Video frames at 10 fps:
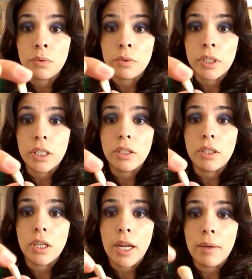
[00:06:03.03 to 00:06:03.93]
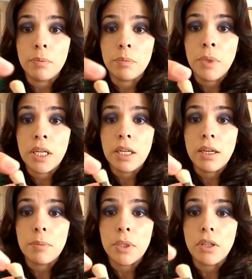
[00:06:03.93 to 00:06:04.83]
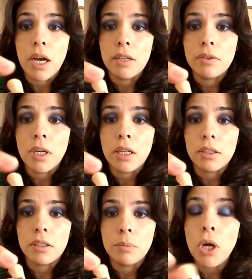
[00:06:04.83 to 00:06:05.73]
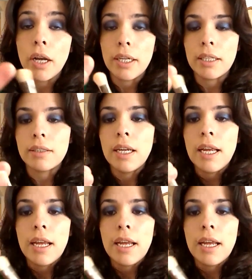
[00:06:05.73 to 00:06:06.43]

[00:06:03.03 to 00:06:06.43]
really good at picking up a lot of color product.